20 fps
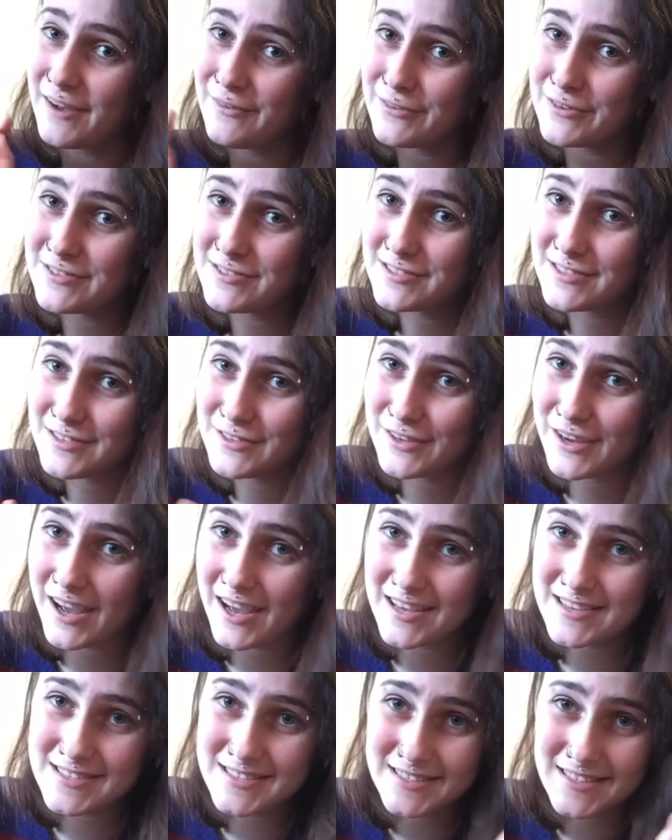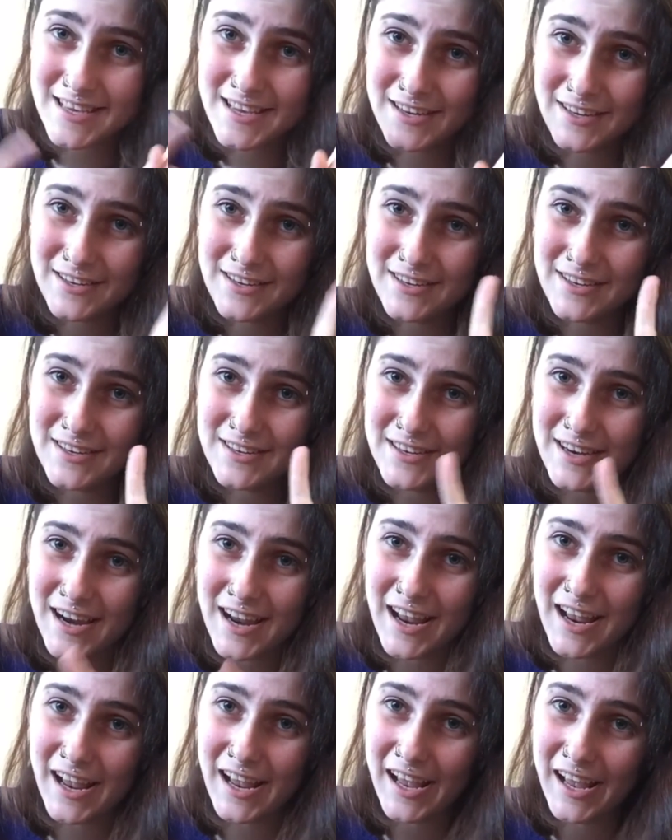will see you guys later,
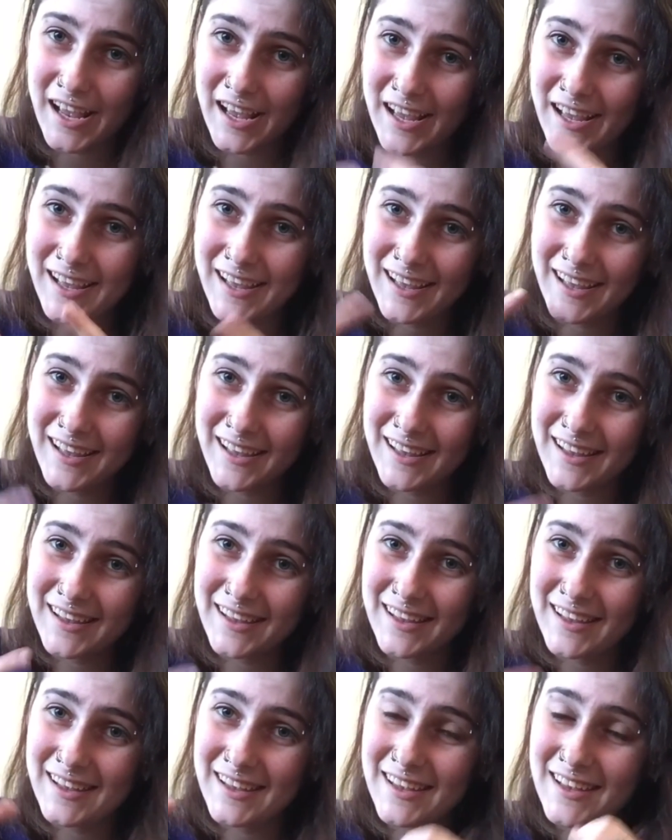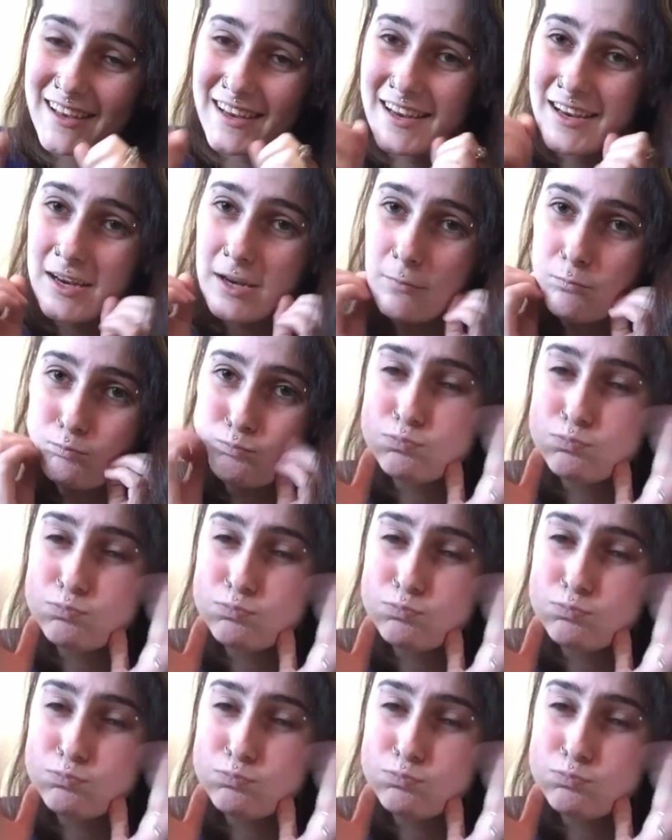and